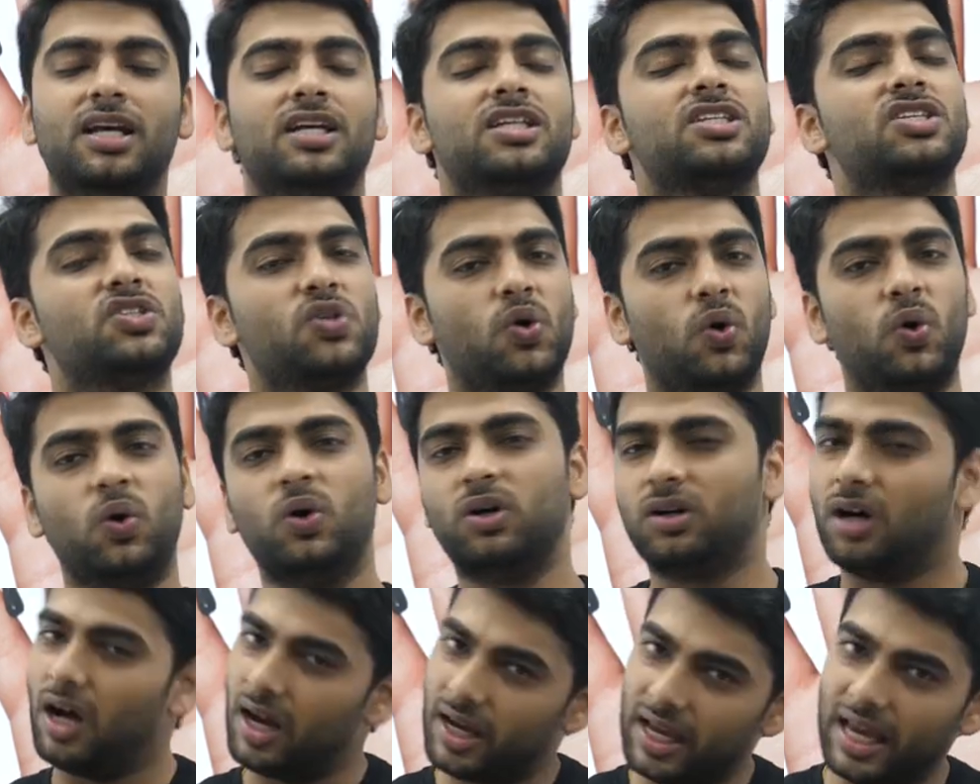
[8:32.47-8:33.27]

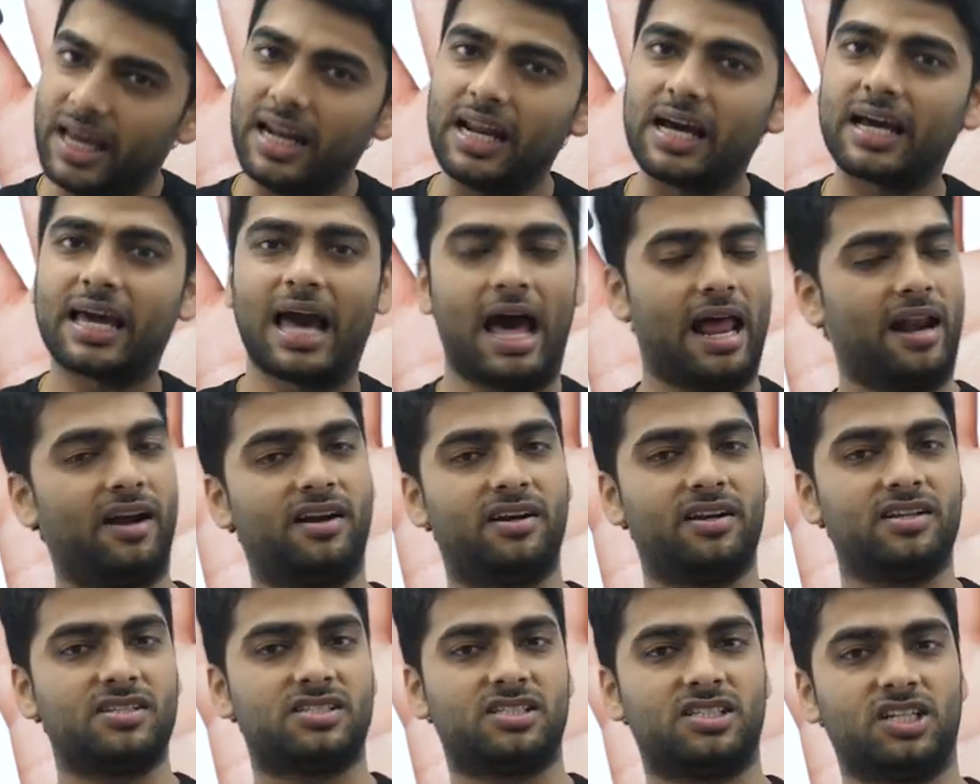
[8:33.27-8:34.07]
So again, a
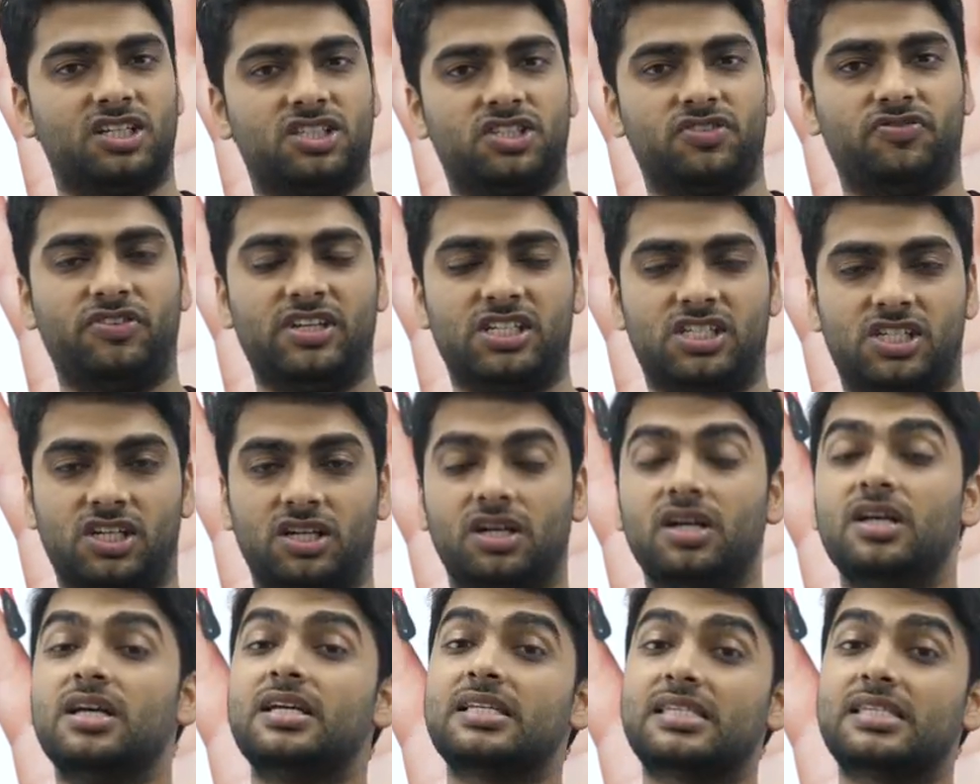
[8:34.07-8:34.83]
characteristics feature.